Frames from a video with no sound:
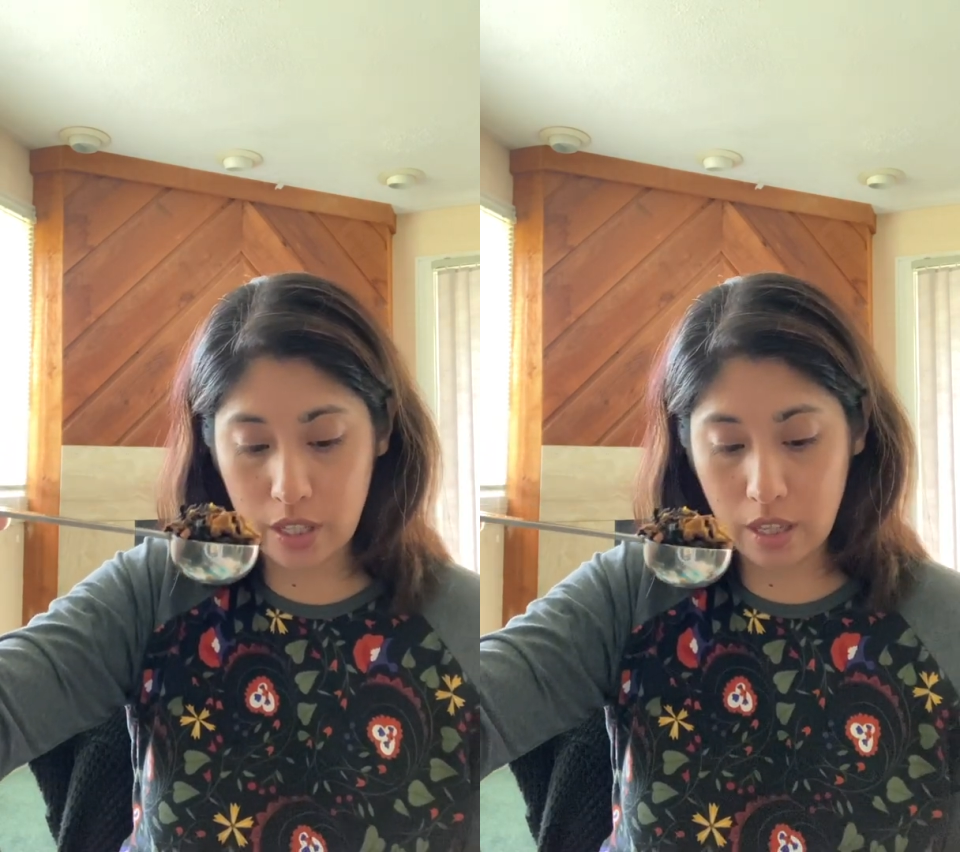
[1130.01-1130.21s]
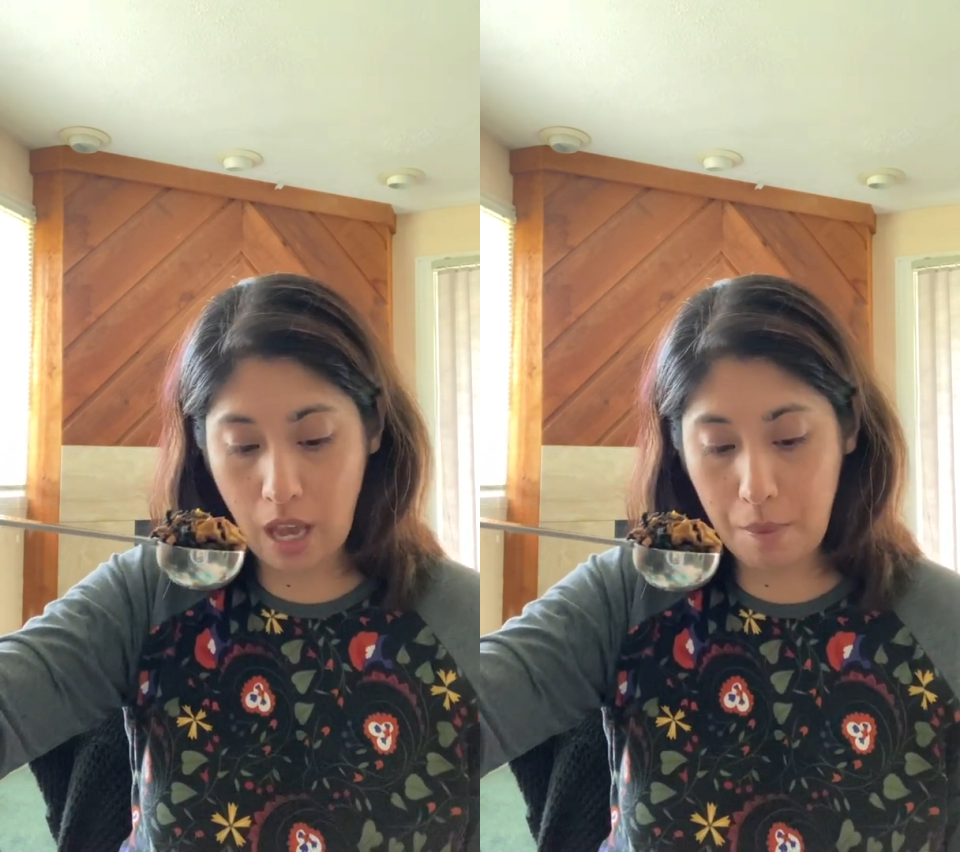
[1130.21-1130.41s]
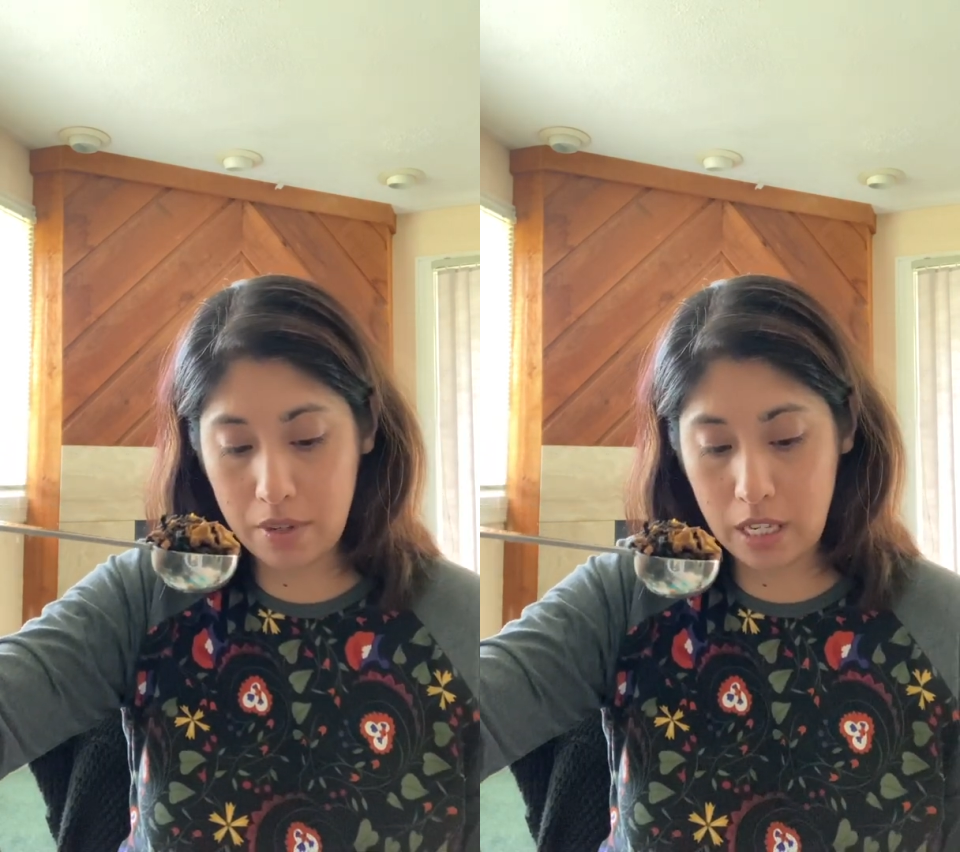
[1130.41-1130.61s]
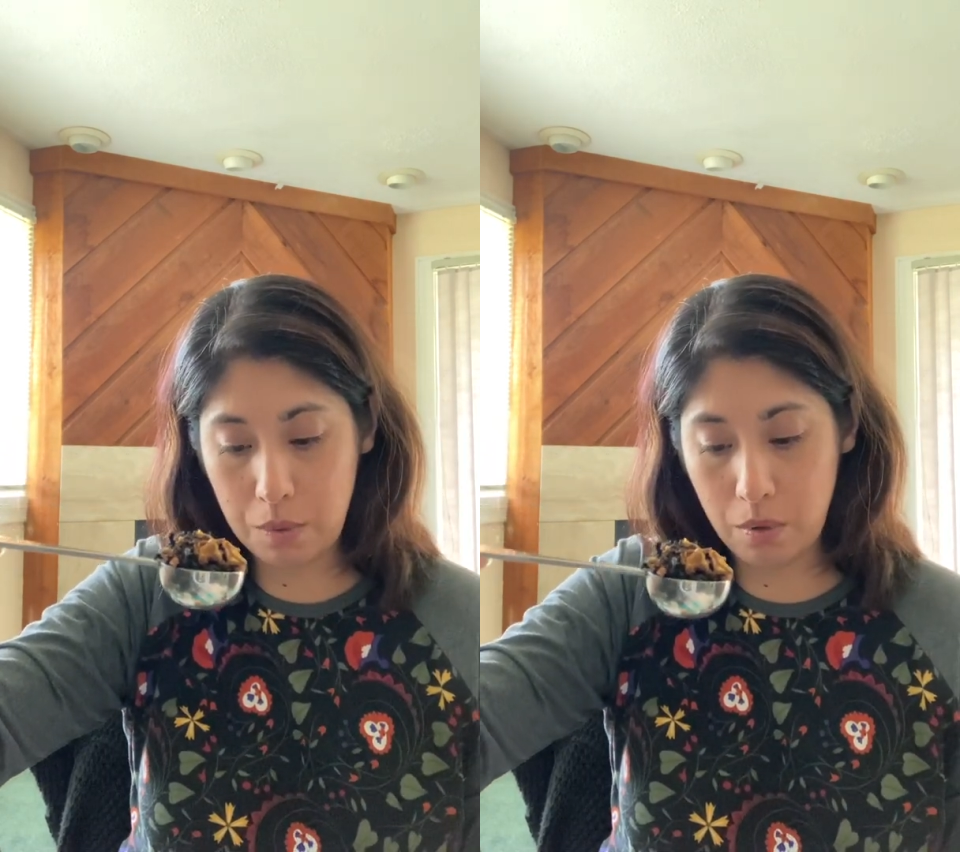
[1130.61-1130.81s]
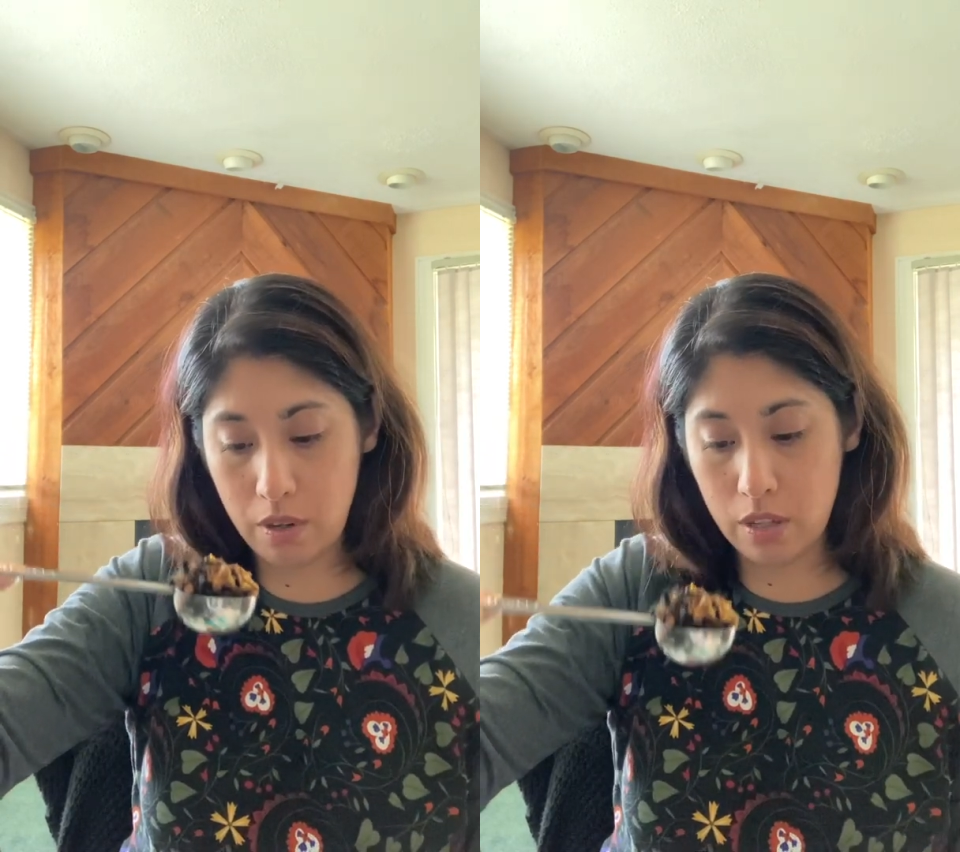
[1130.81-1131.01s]
the cup of
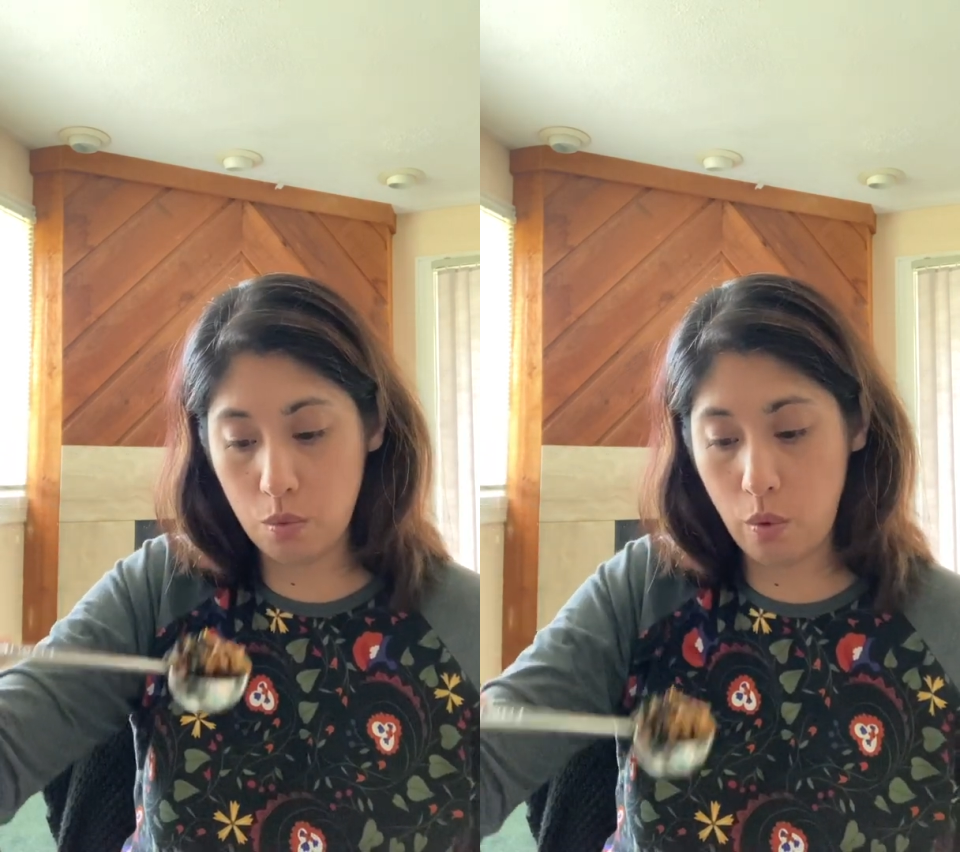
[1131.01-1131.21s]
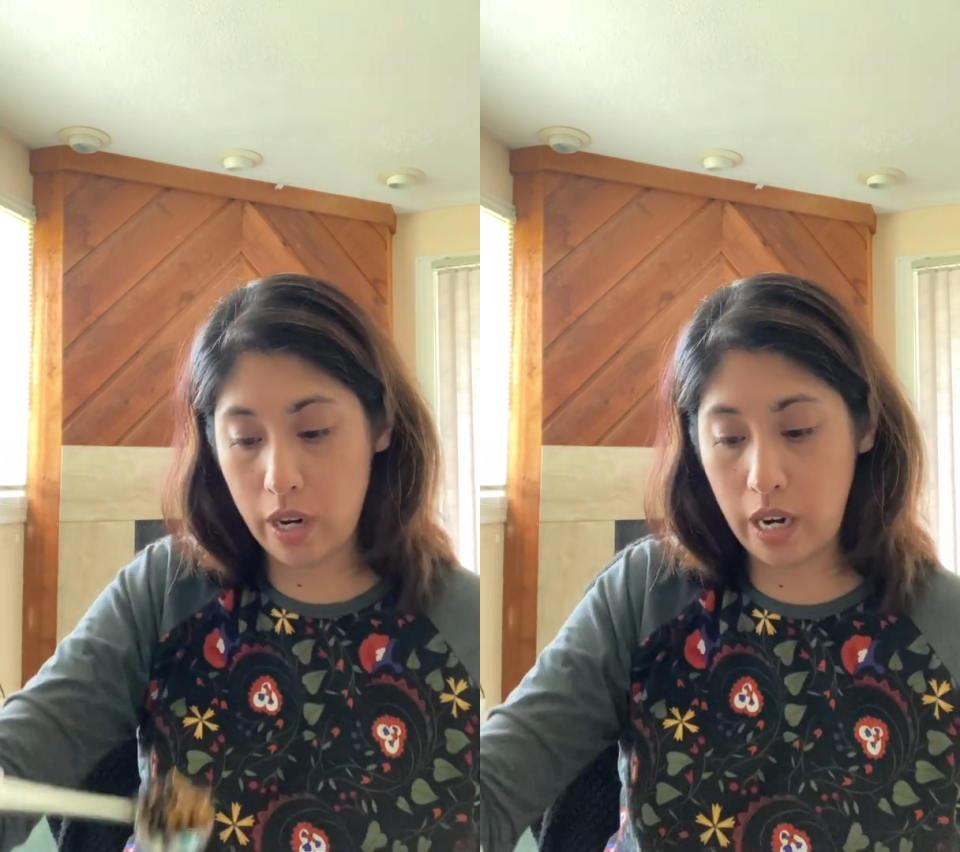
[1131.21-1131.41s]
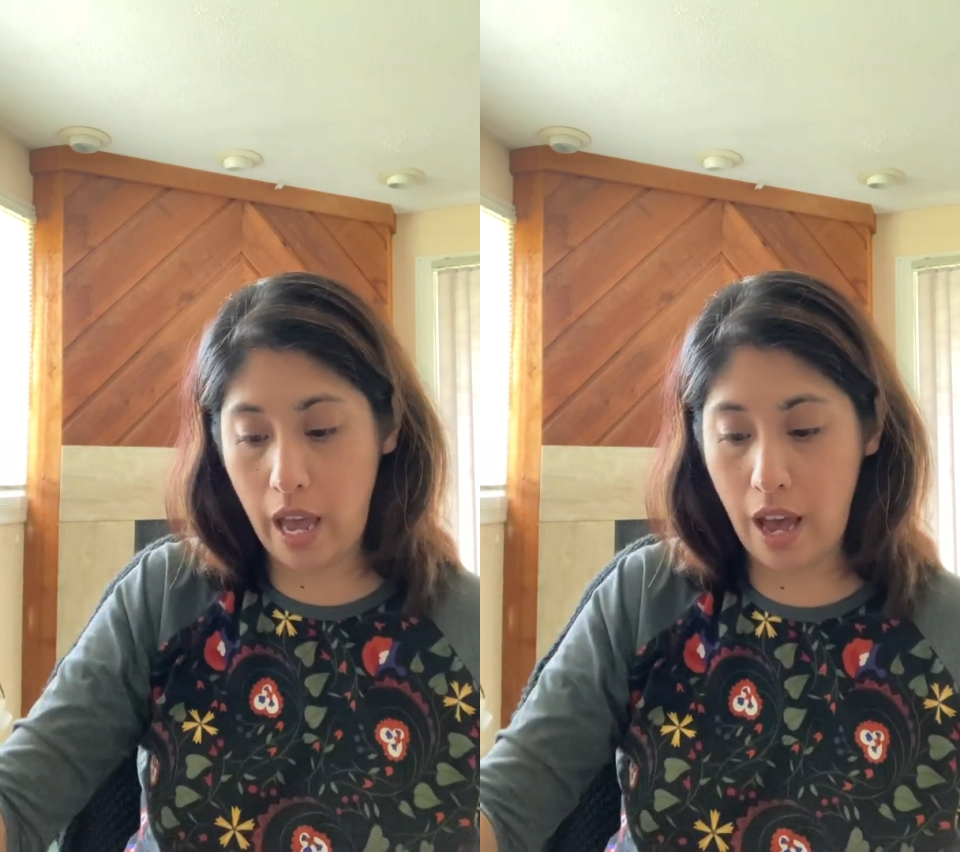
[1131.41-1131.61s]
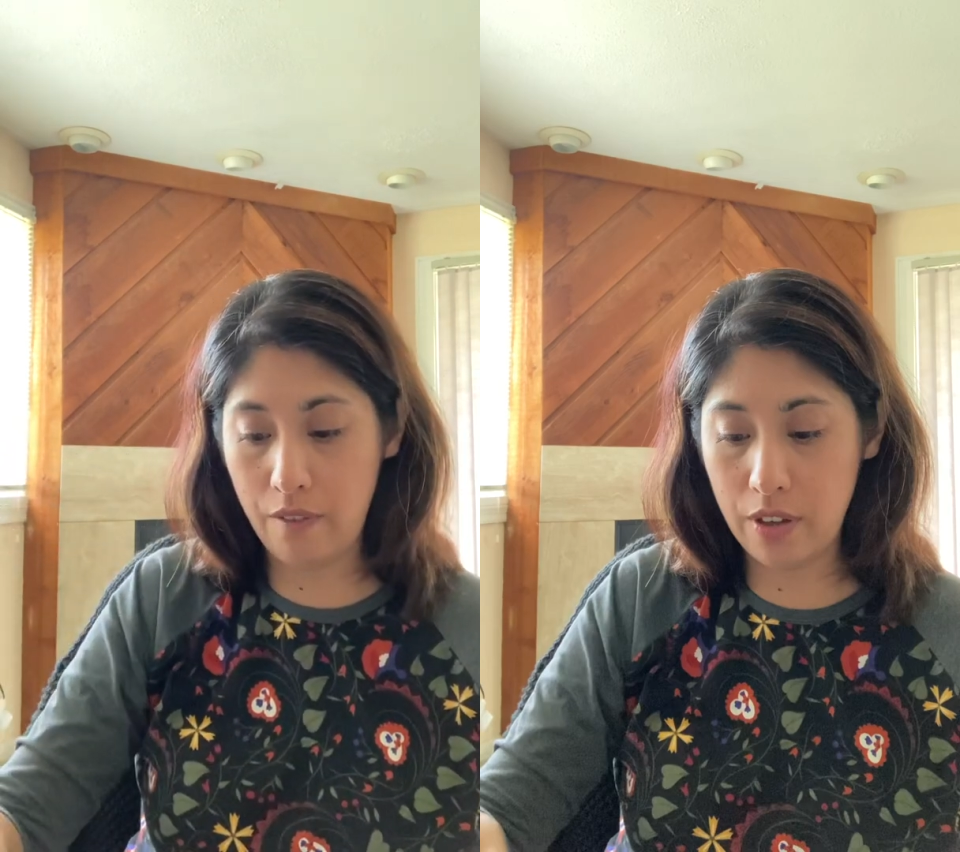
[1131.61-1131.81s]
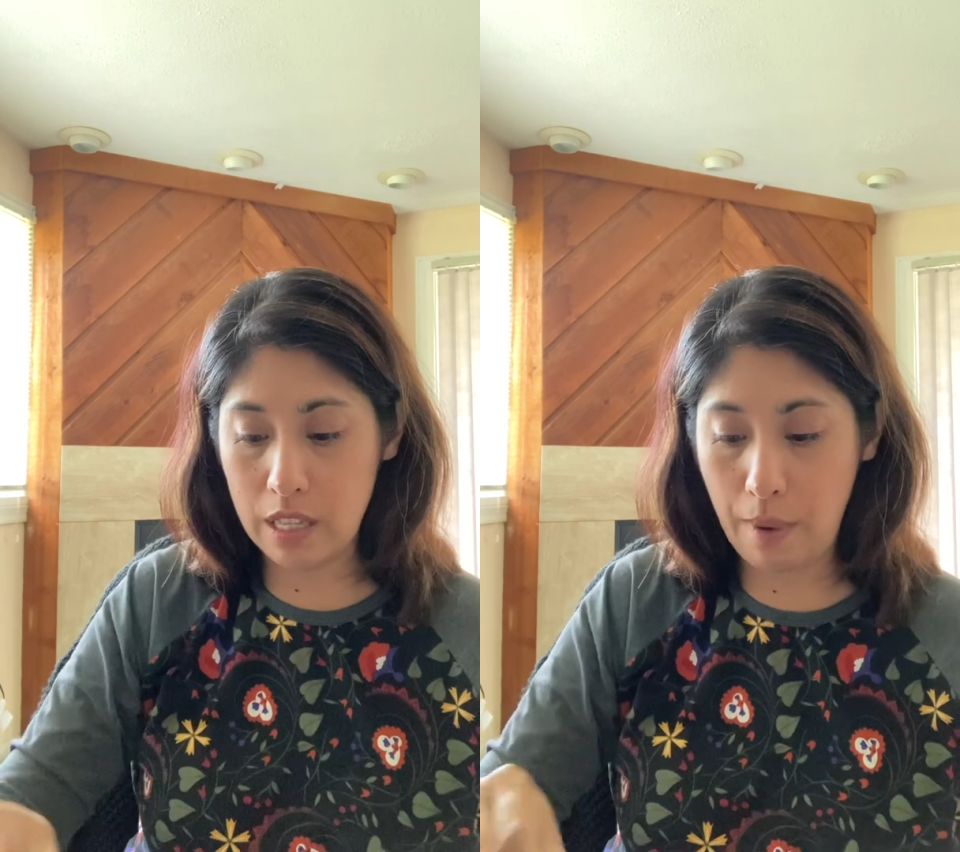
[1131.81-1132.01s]
teaspoon is
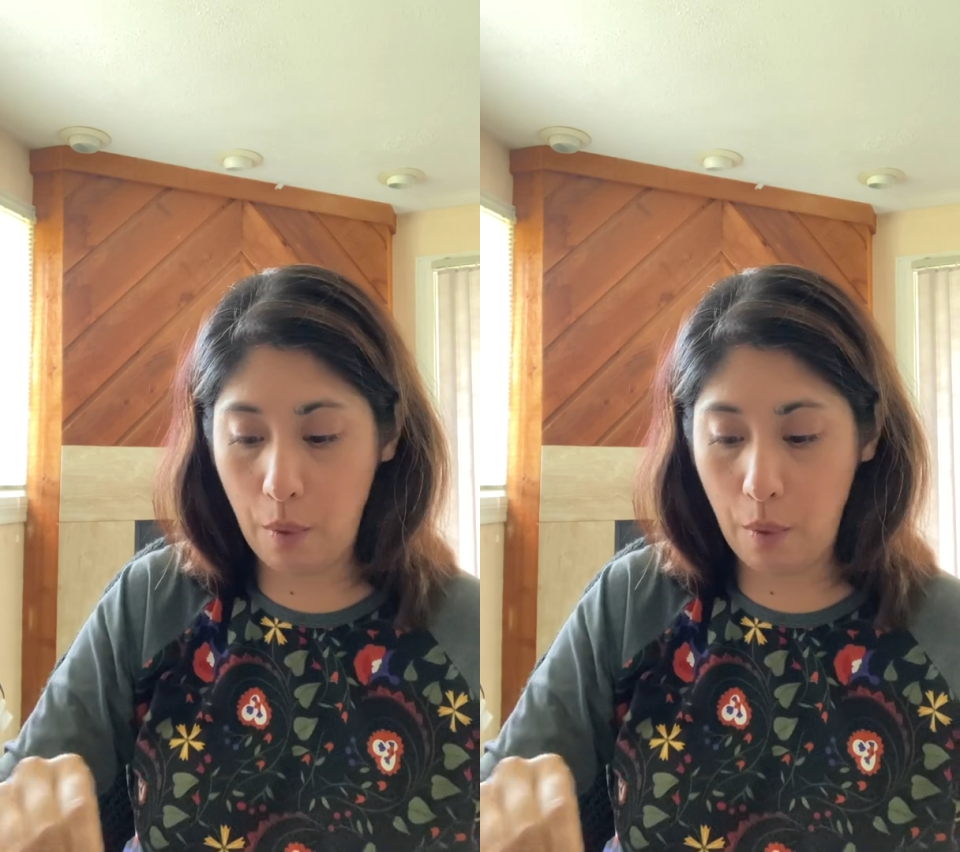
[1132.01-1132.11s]
about